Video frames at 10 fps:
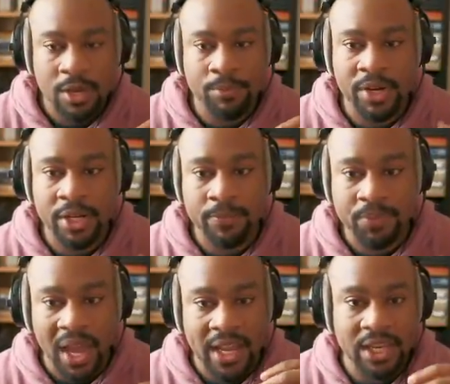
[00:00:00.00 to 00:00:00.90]
but
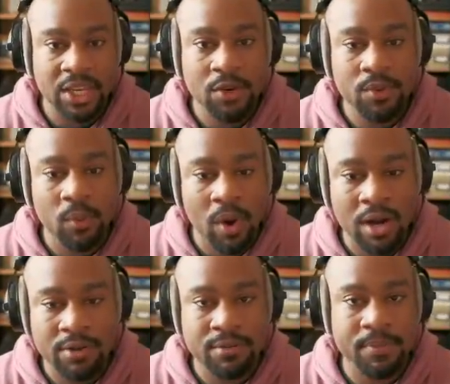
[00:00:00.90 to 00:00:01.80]
I can hear the
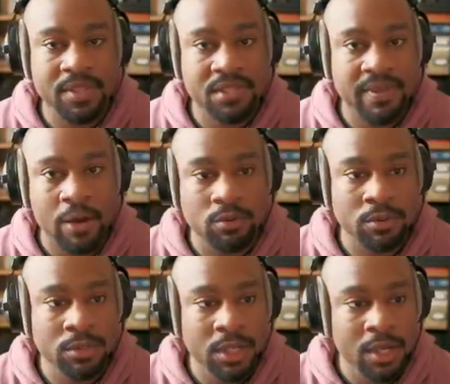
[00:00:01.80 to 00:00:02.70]
water from this fountain.